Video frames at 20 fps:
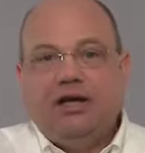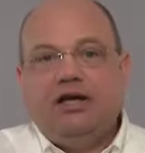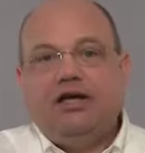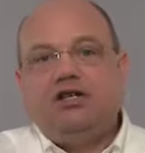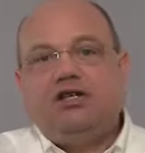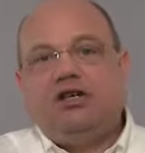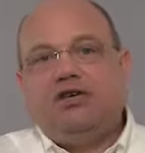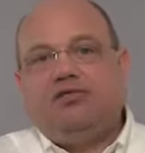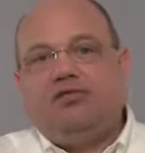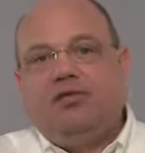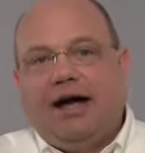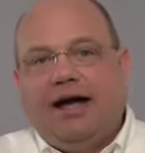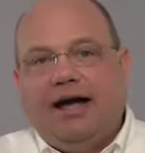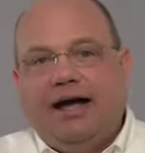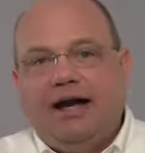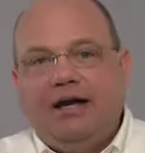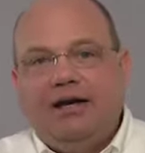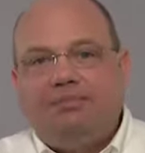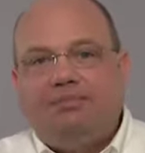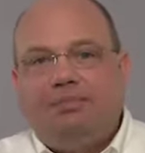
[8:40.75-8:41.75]

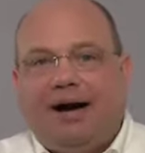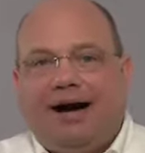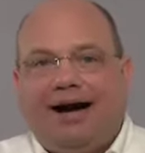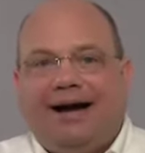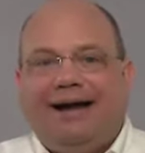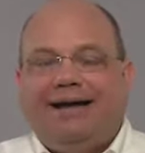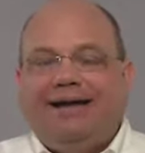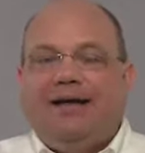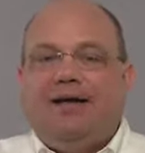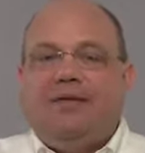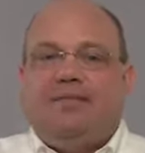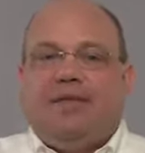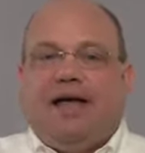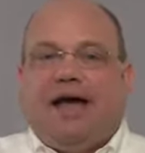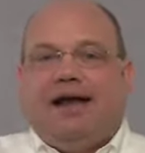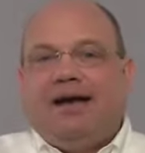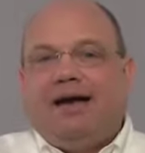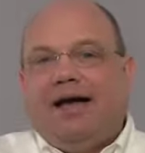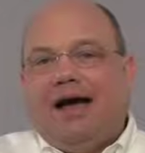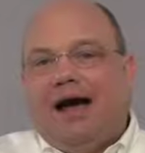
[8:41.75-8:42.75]
divided by
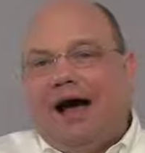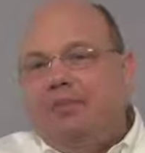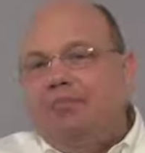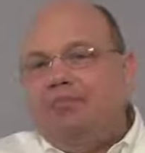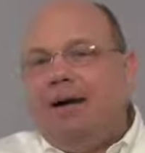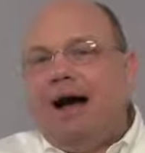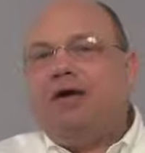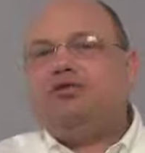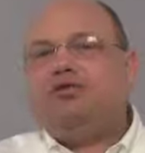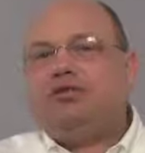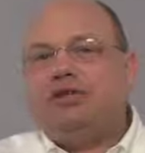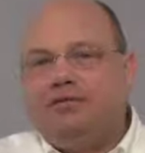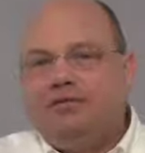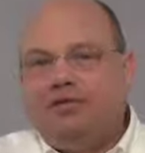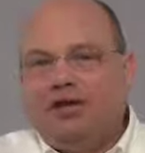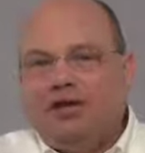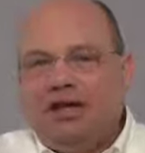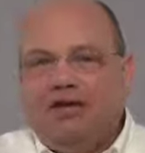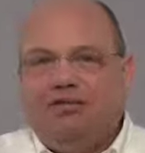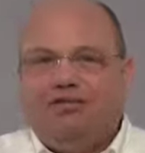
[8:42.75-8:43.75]
that amount of the
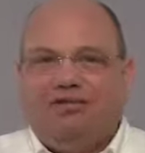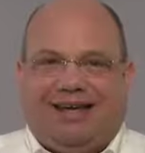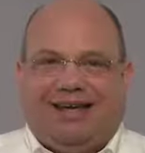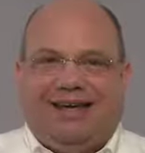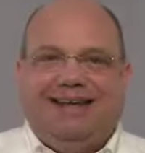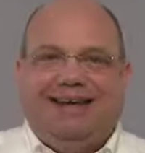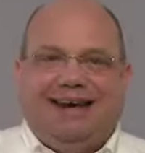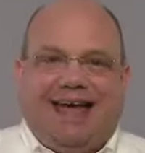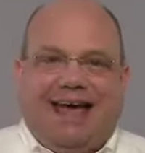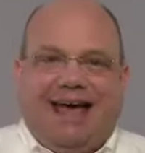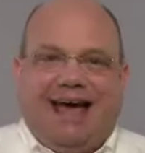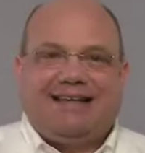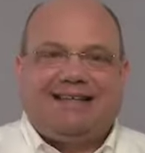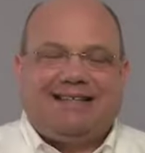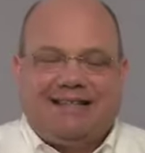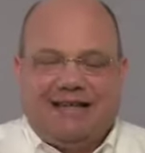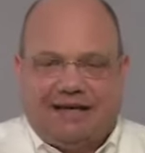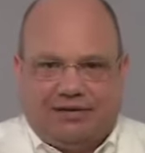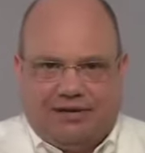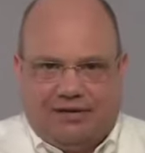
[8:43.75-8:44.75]
gift in
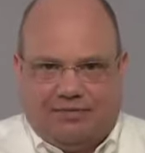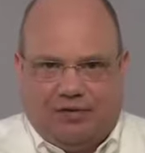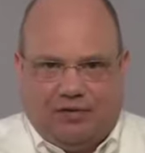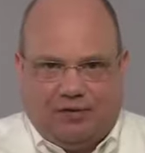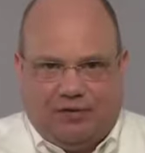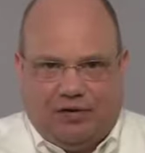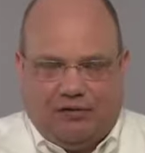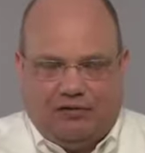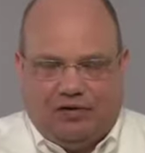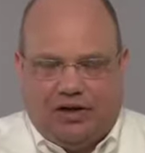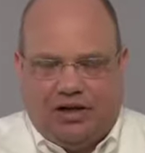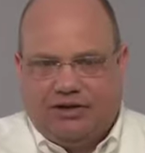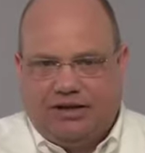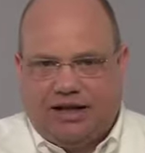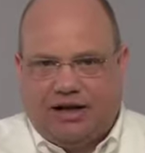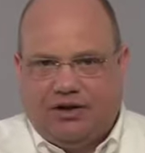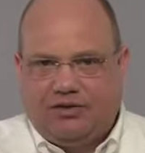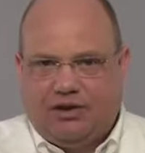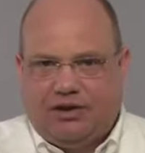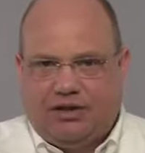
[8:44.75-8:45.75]
excess of the
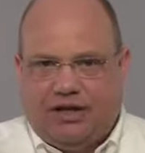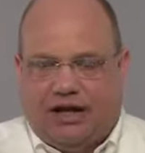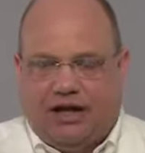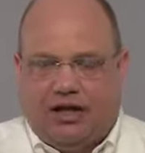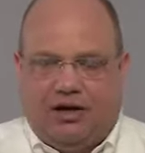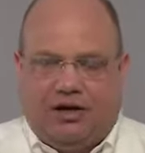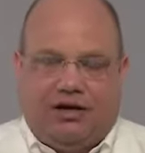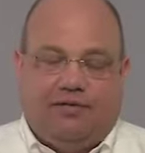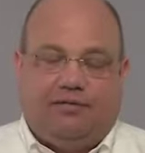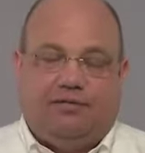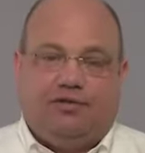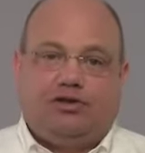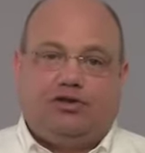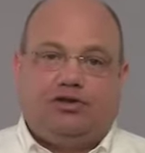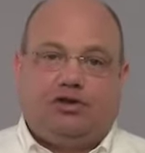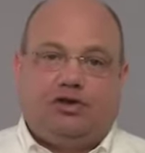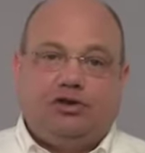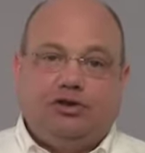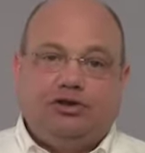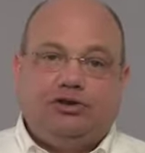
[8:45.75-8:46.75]
$15,000 gift
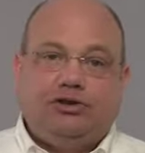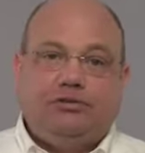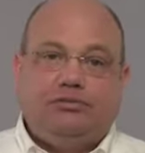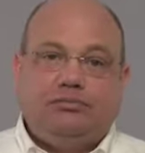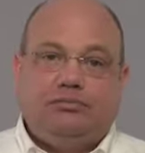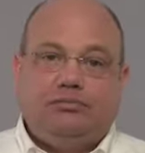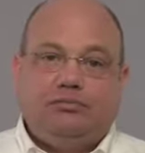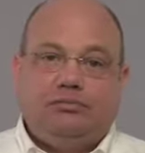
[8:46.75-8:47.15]
exclusion,